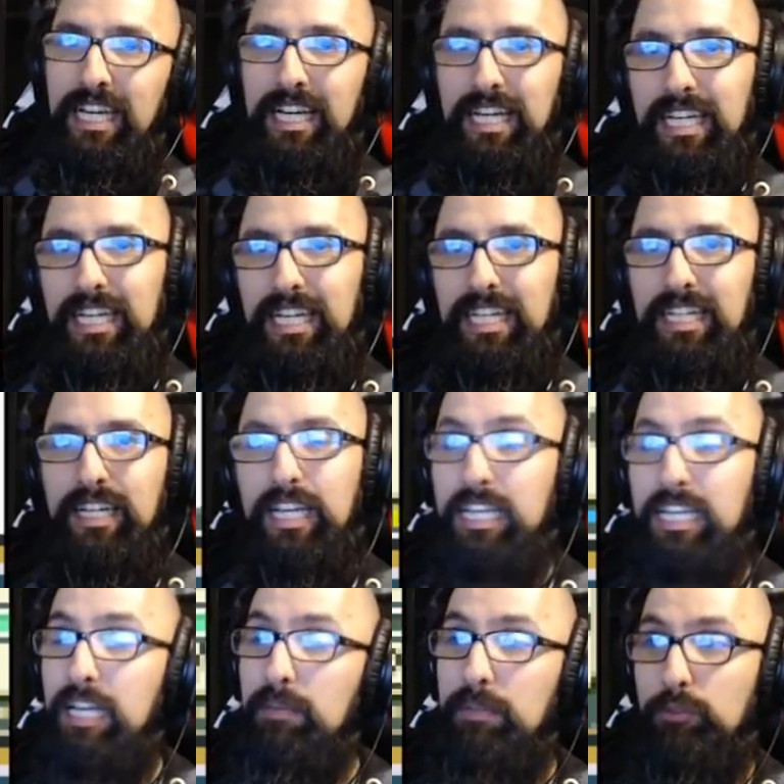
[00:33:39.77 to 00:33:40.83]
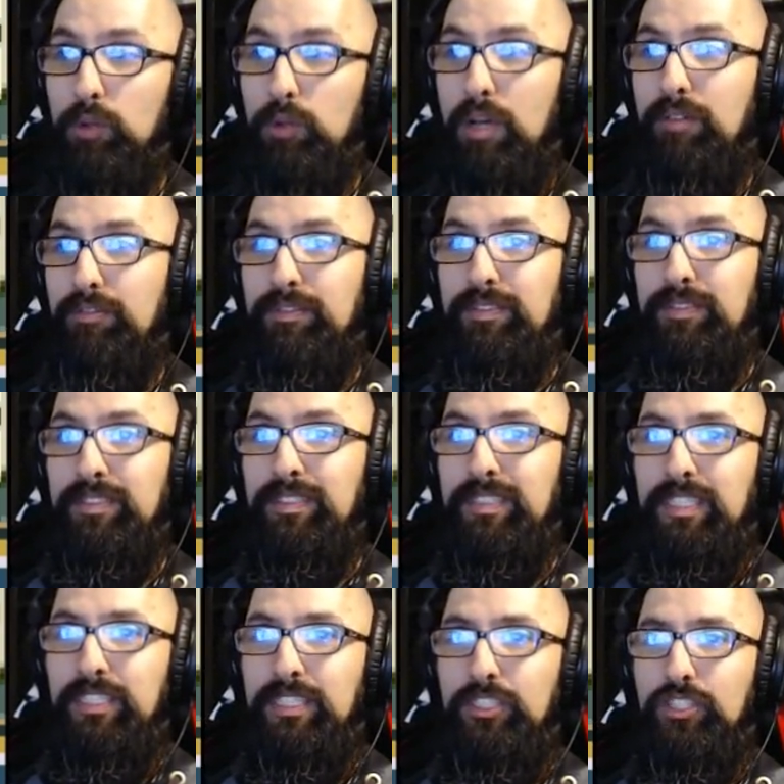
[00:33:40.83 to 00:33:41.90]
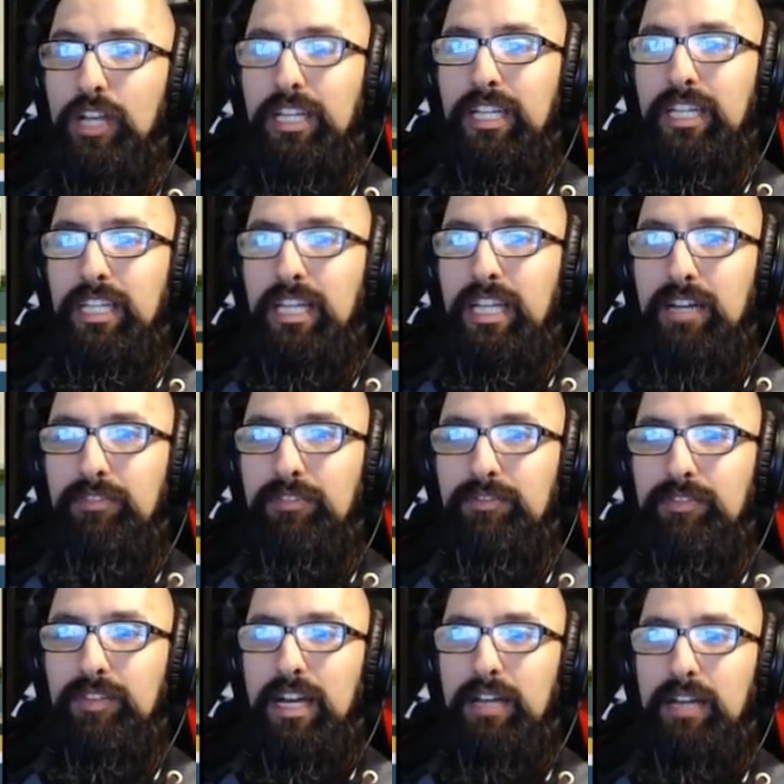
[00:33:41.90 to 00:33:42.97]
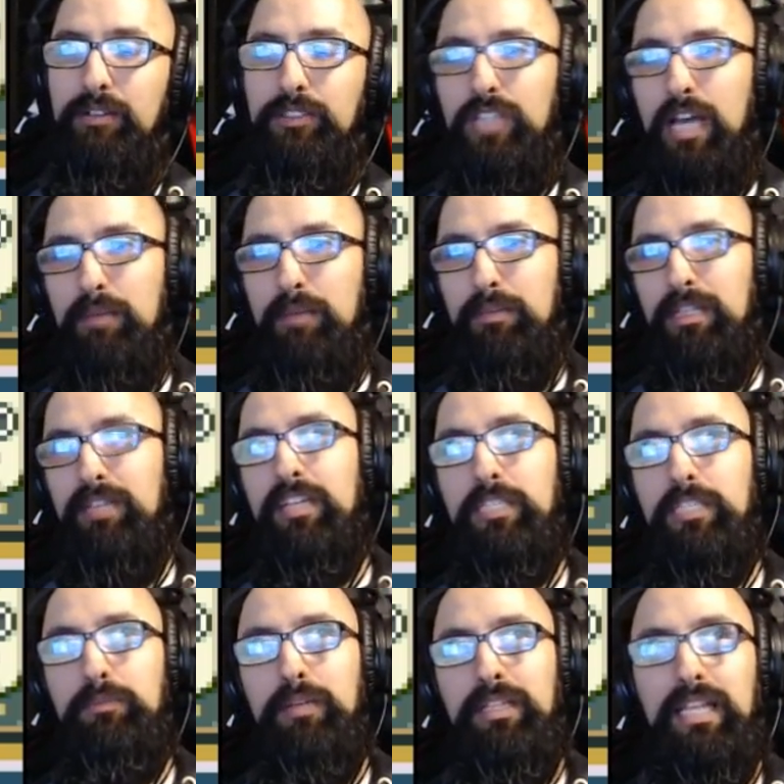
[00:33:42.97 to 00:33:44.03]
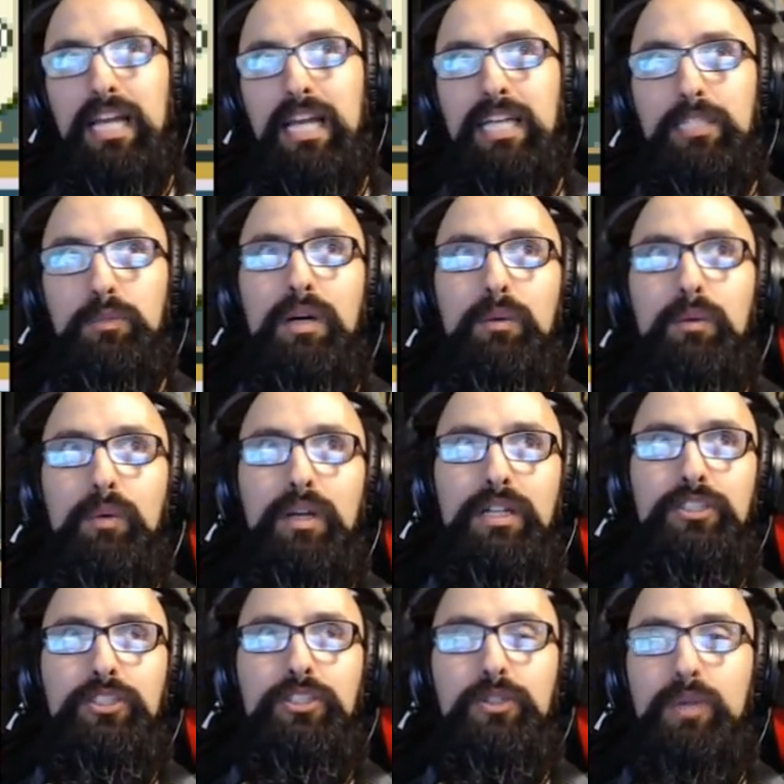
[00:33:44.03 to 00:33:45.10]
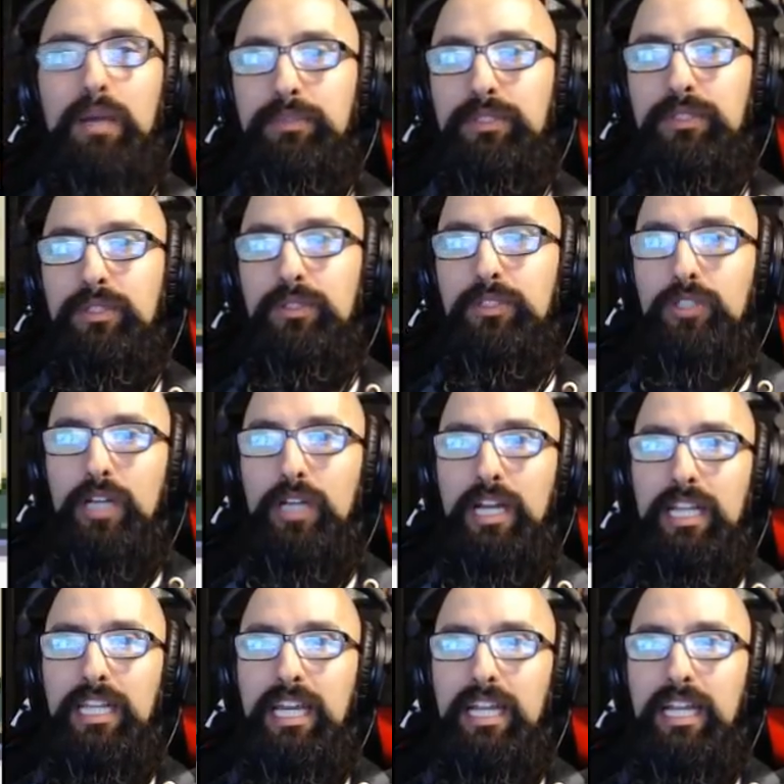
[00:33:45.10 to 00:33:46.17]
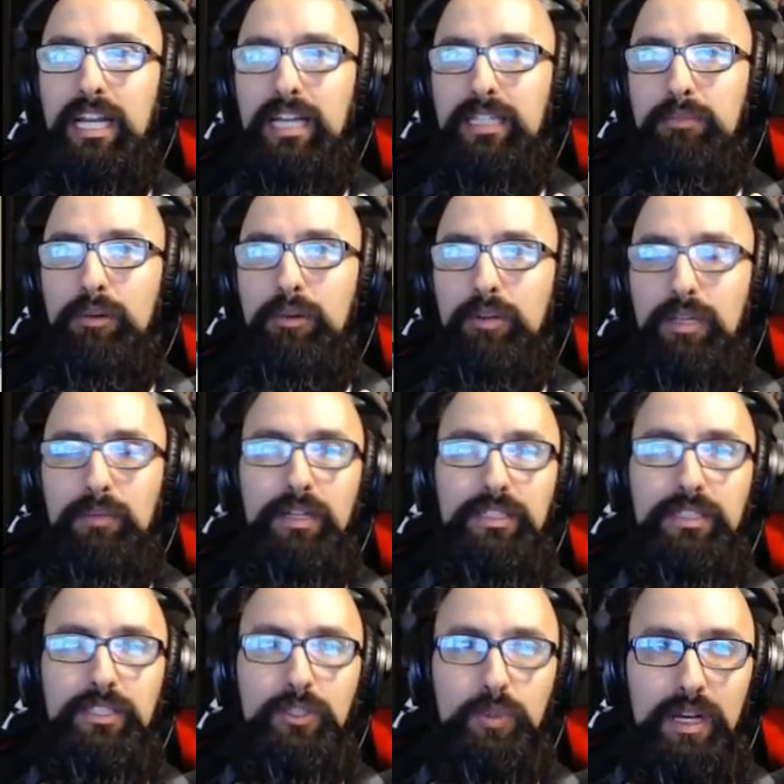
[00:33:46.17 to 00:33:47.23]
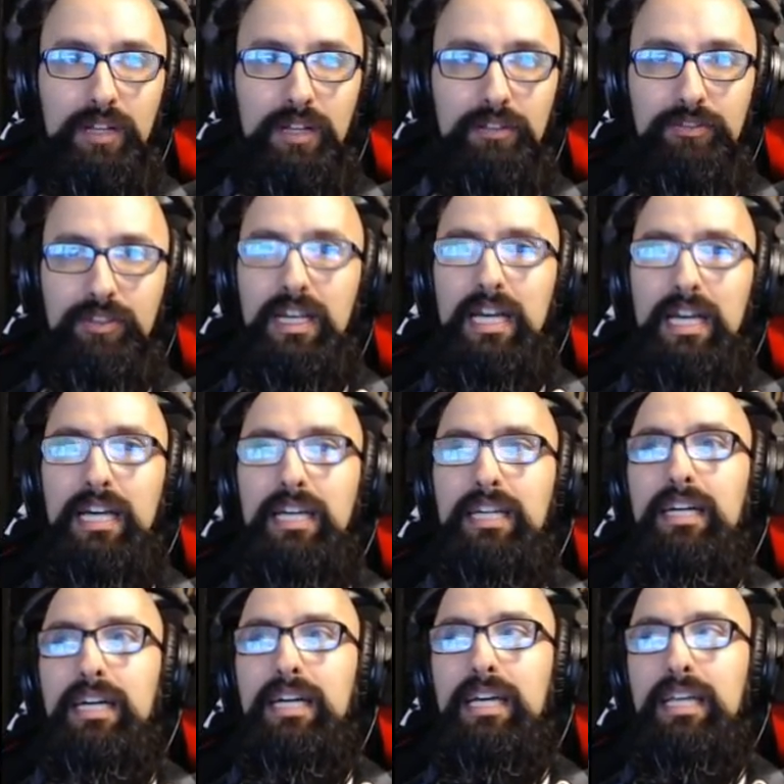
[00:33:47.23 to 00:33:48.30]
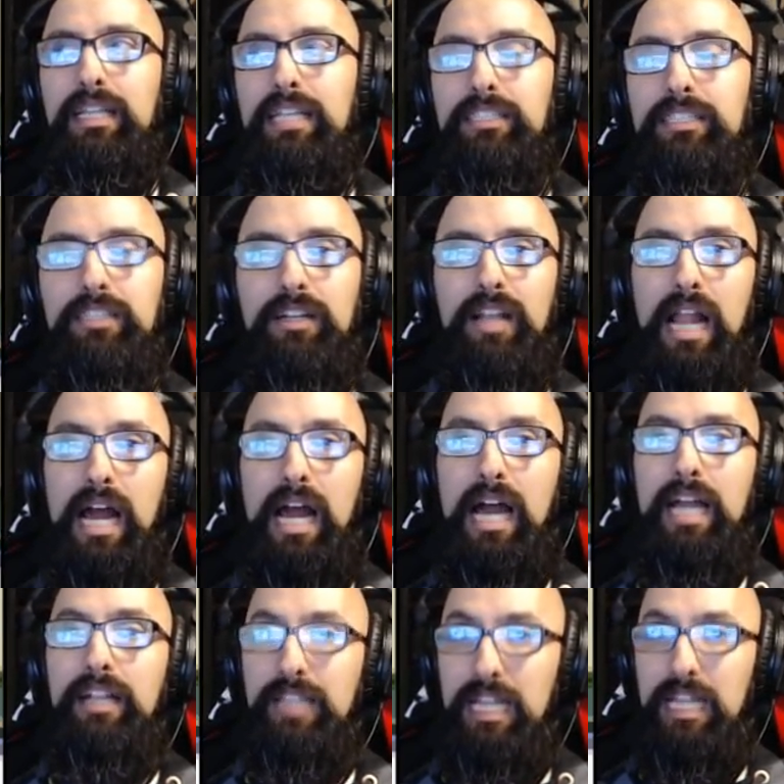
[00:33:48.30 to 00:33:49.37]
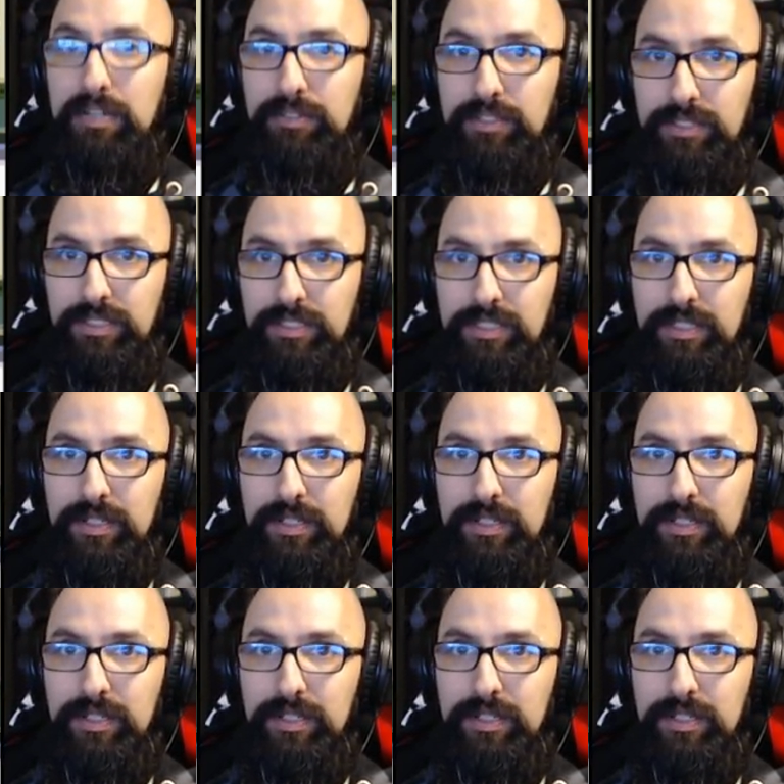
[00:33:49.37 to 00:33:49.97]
I got him level 12. Shockingly enough, I was I believe I spent the last what one or two episodes trying to get other Pokemon to 12, and they start at higher levels.